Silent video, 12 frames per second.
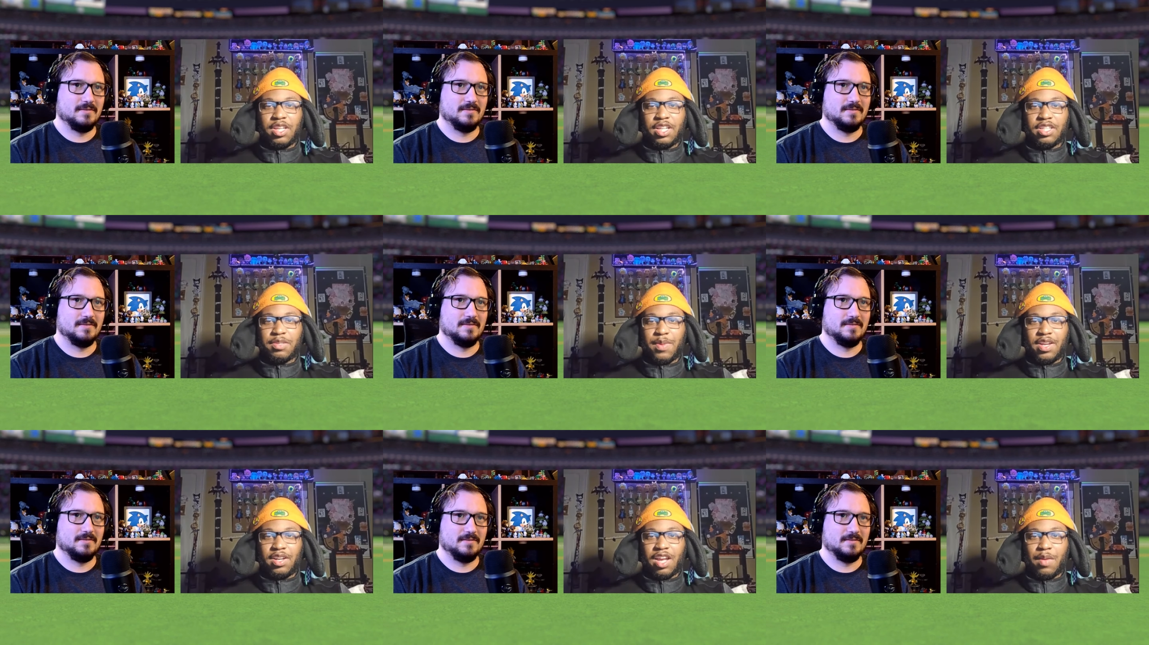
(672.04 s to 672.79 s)
Speaker 1: It doesn't
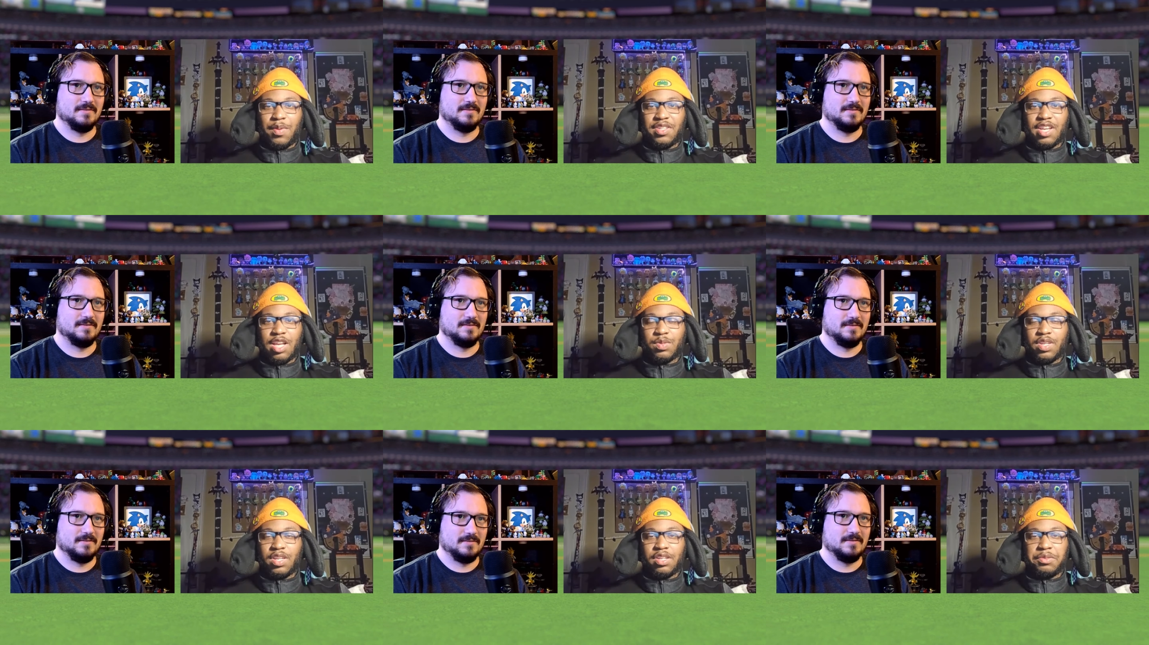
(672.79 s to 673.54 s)
matter how many times
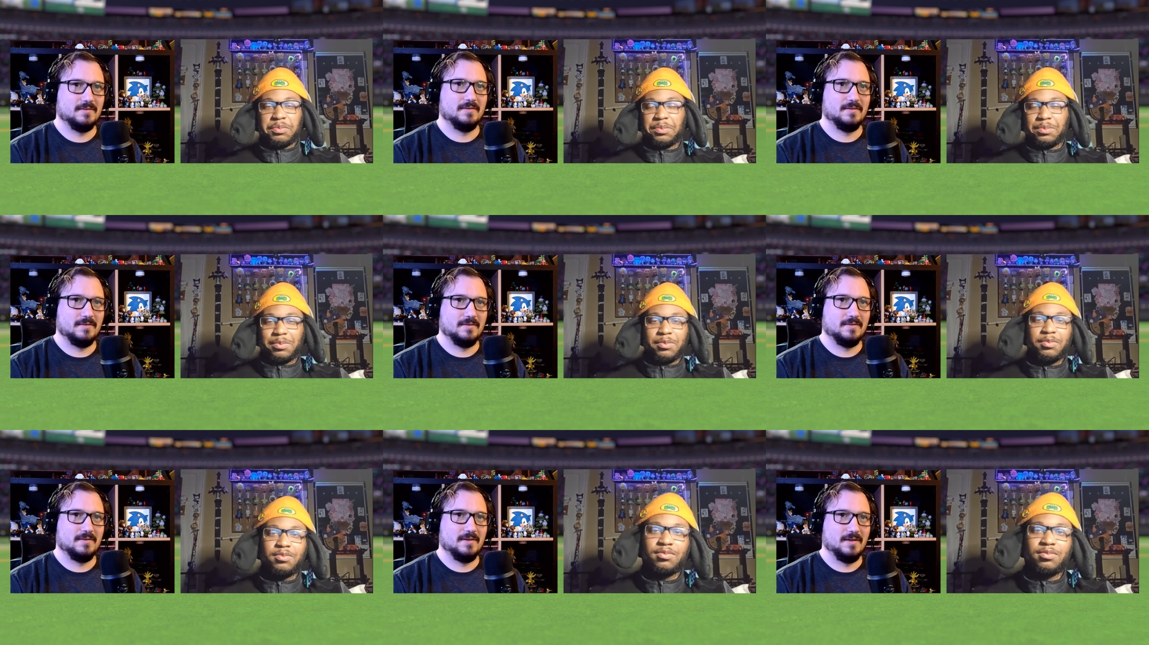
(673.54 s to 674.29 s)
we get it.
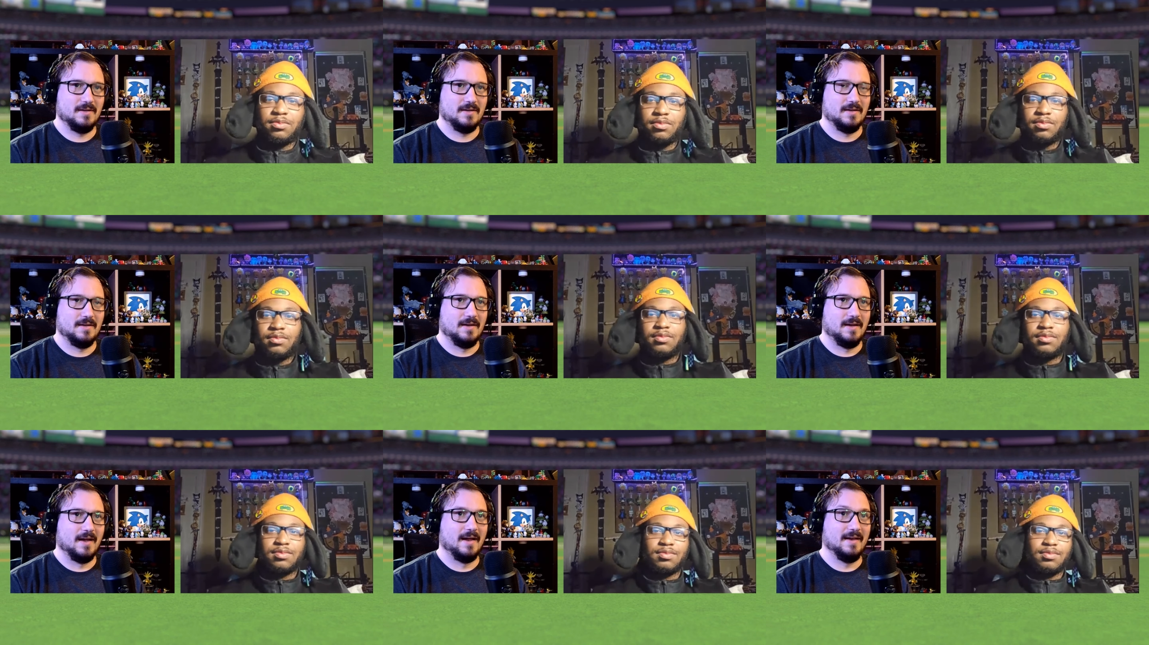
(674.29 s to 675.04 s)

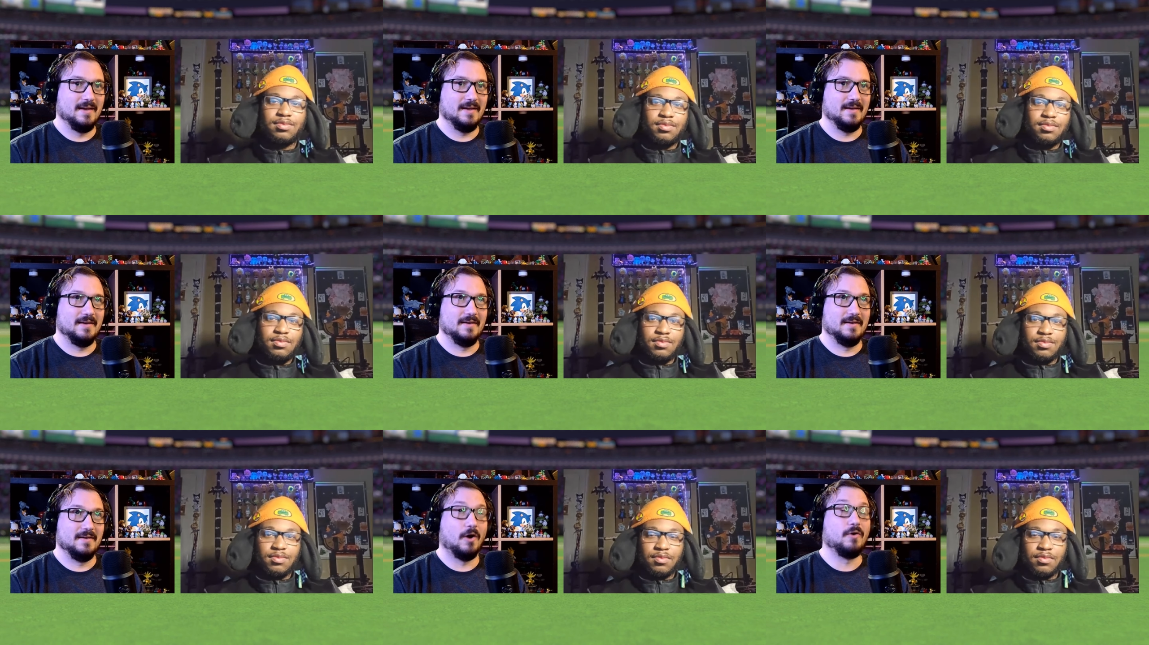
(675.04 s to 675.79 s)
Speaker 2: Hey,
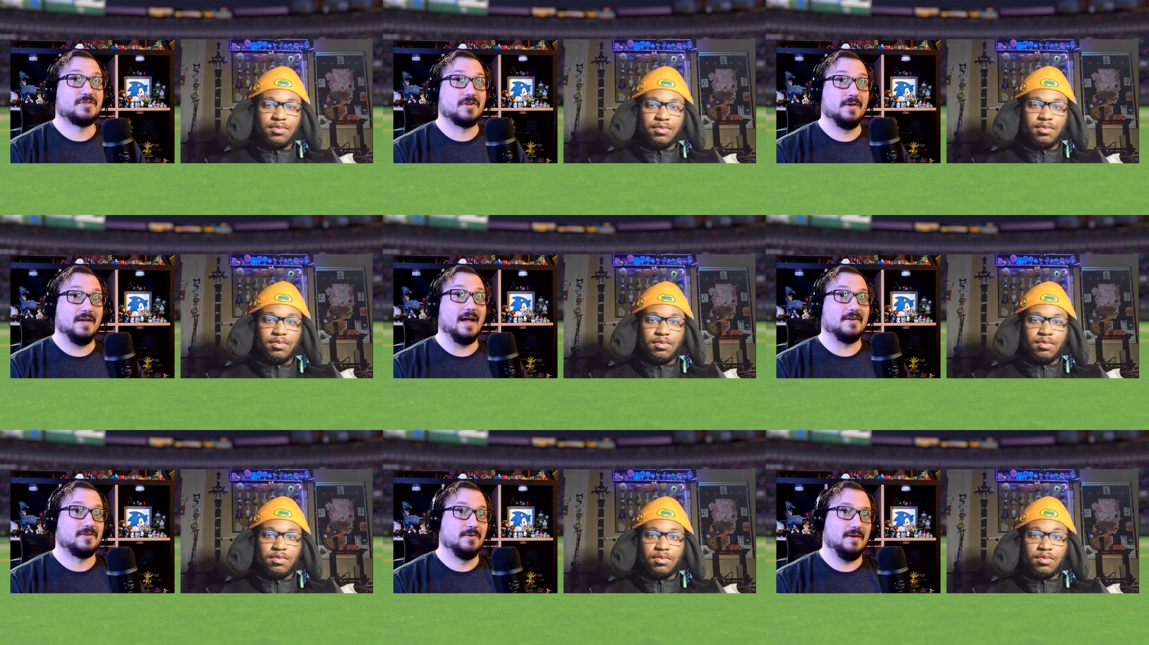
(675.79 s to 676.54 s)
Oh, so yeah,
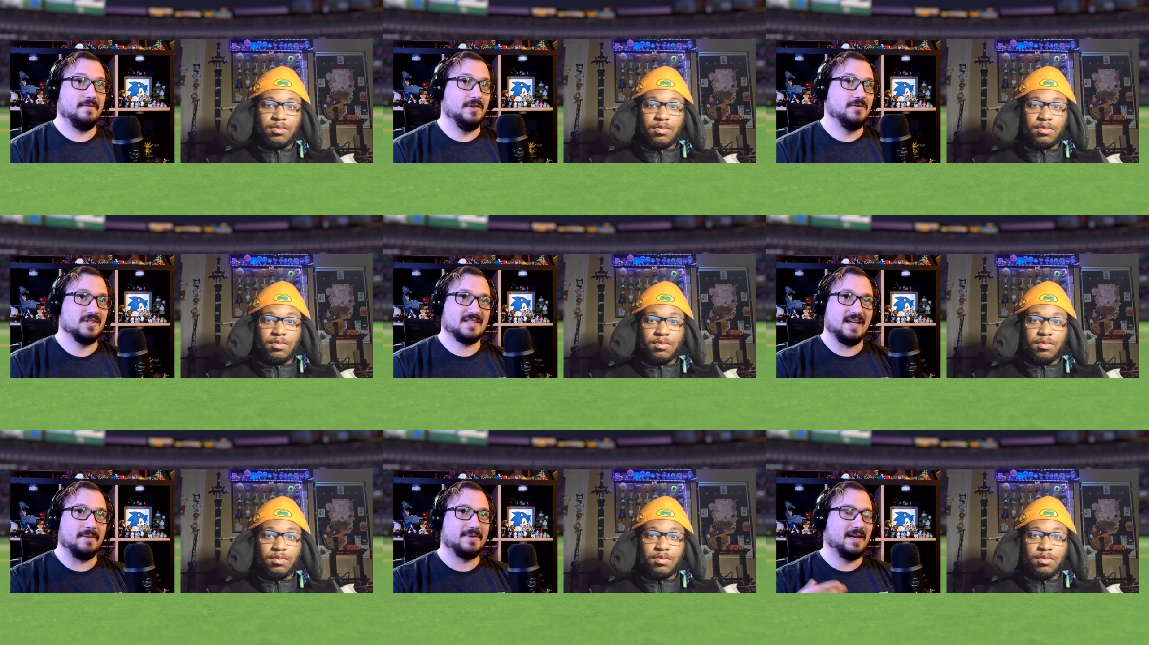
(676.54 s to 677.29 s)
so if you just
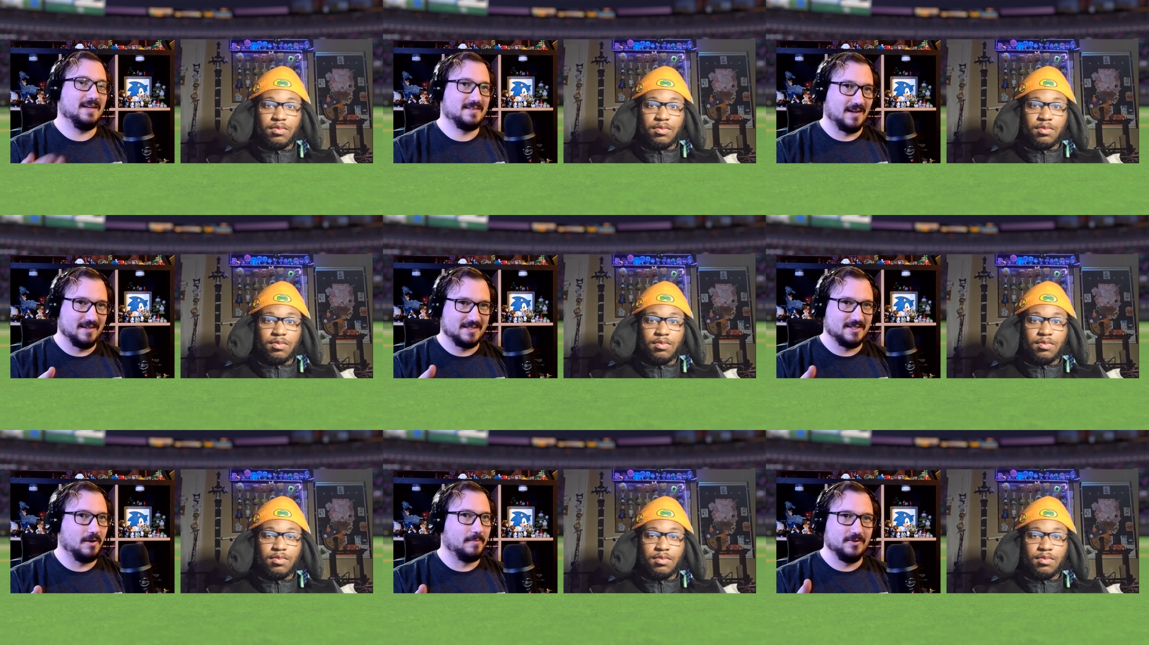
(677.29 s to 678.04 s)
kept getting Sonics
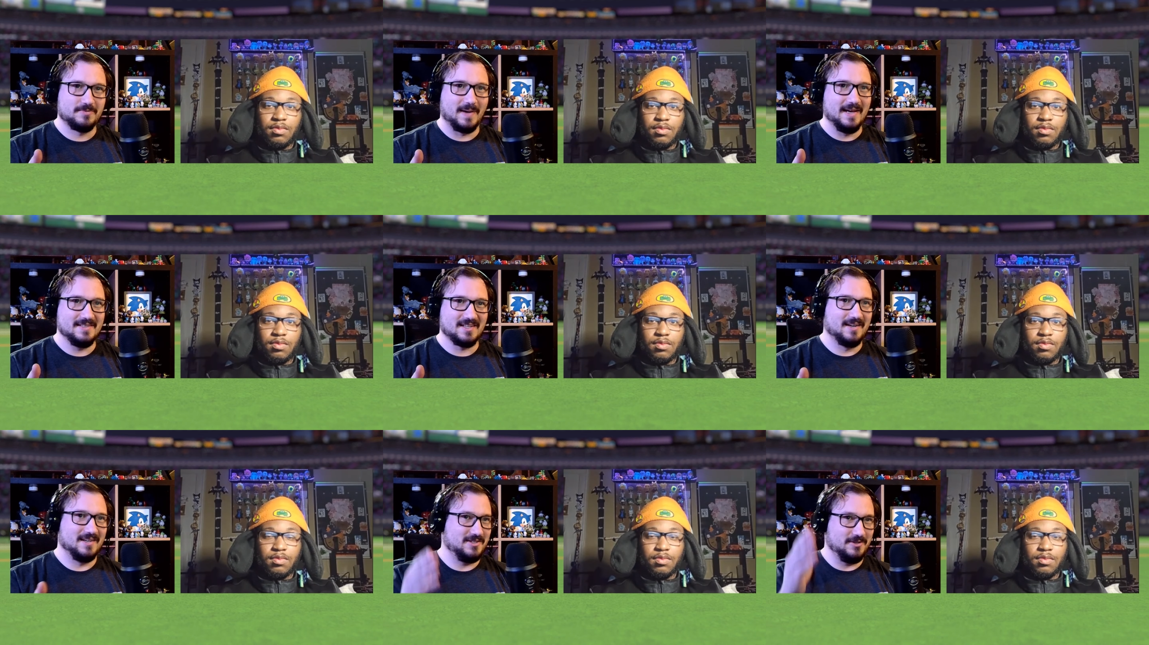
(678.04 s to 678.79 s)
and nobody was buying
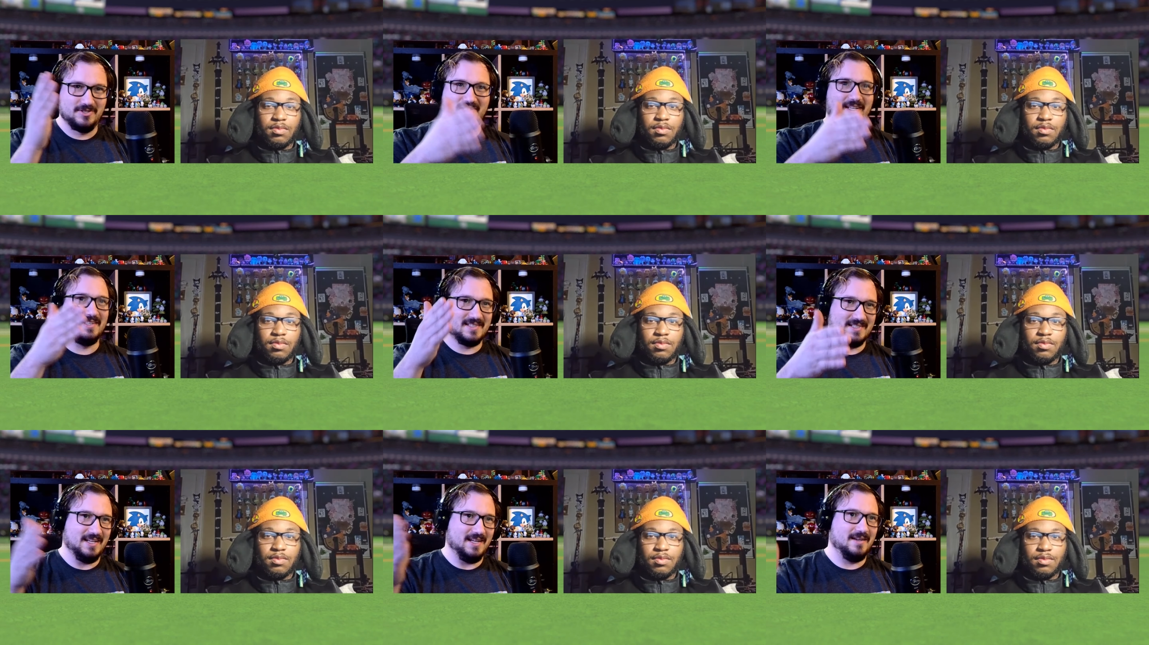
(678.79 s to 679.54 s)
Sonics, you're just going to
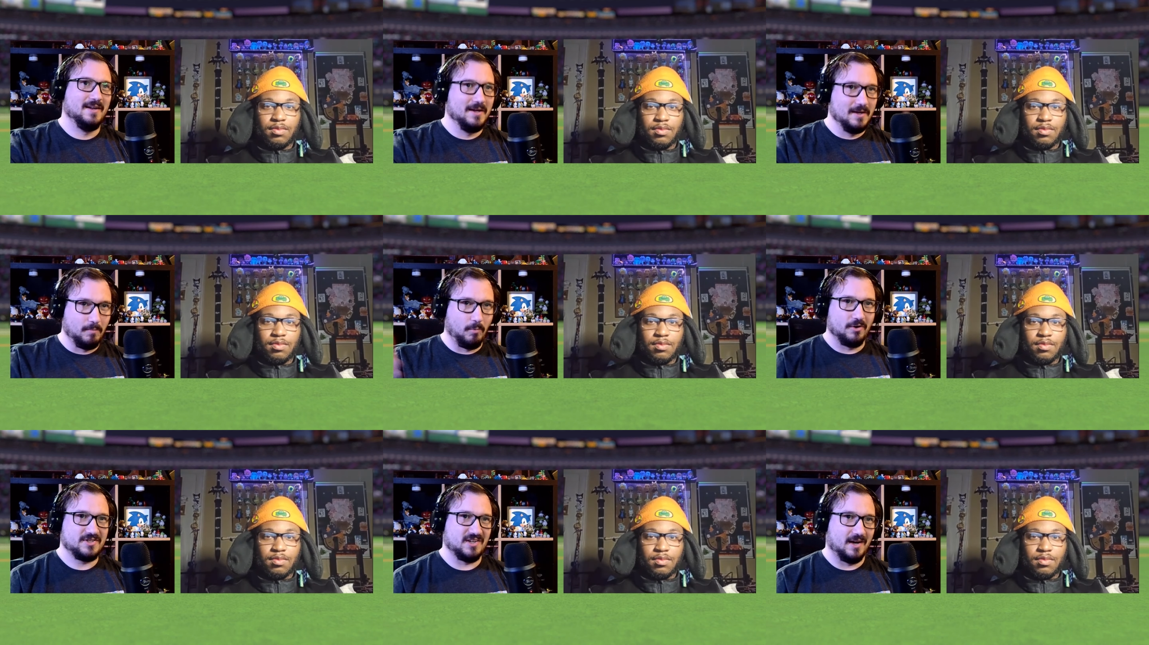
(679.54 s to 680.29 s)
see
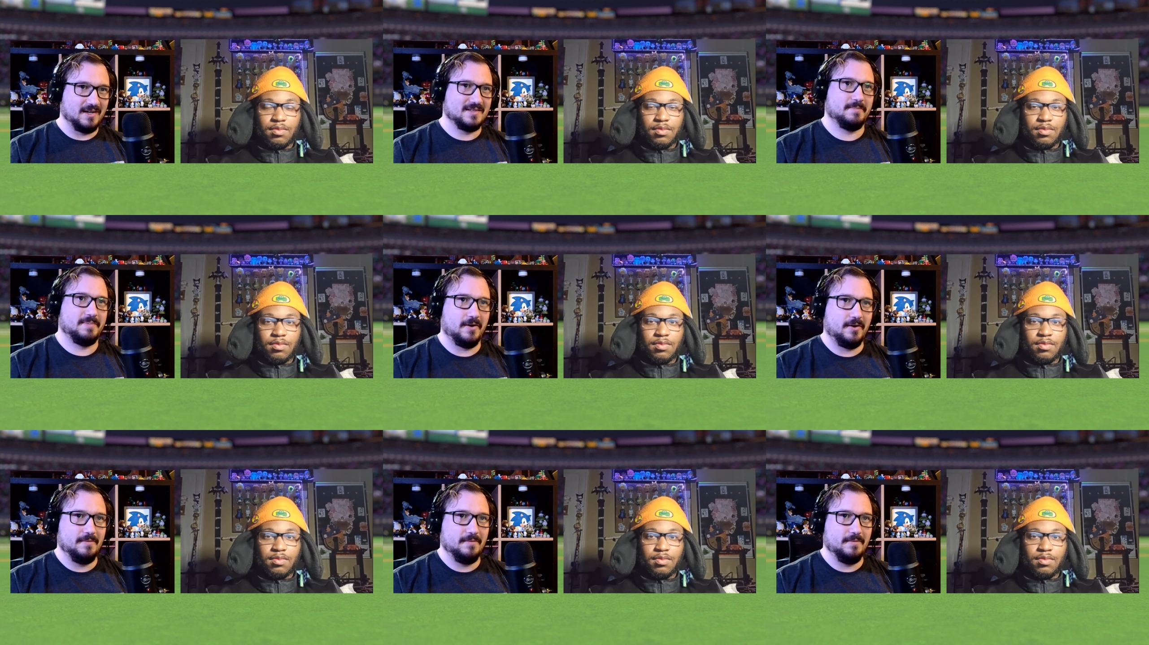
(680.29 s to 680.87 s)
more Sonics appear.